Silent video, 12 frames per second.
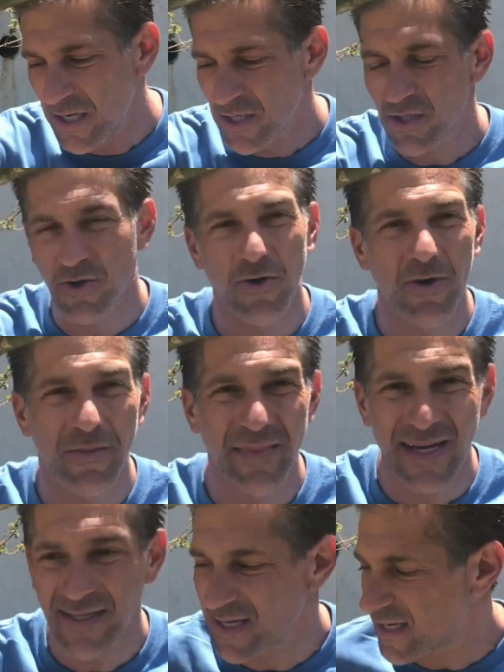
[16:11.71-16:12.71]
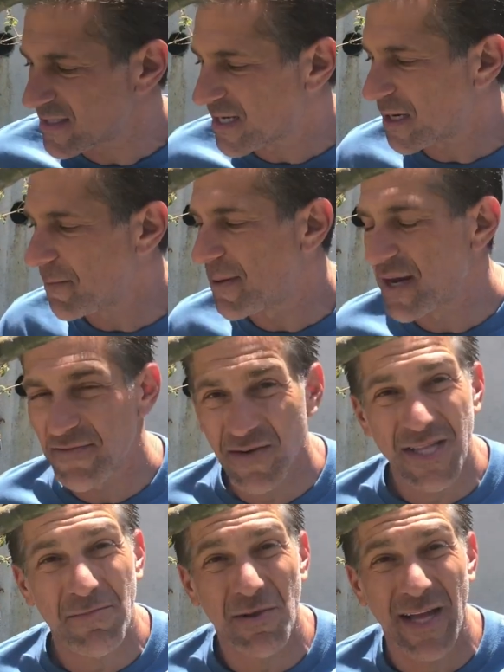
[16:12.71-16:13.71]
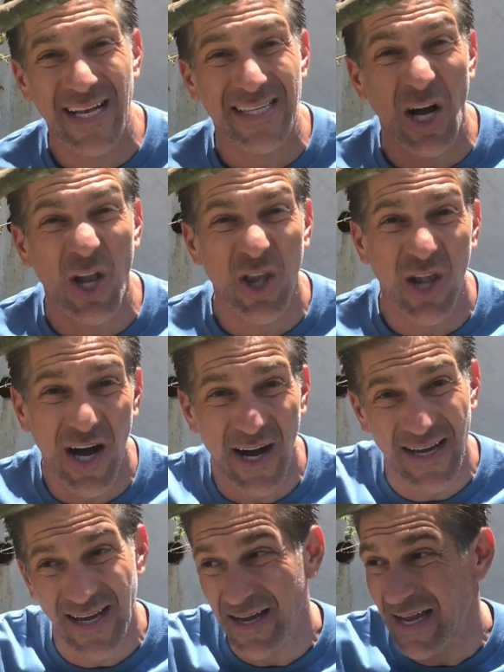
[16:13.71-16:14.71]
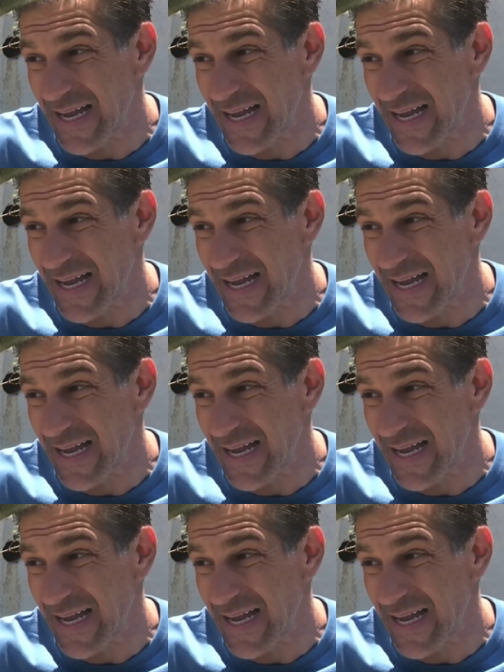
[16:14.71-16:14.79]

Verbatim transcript: soil mix is going to benefit the plants a lot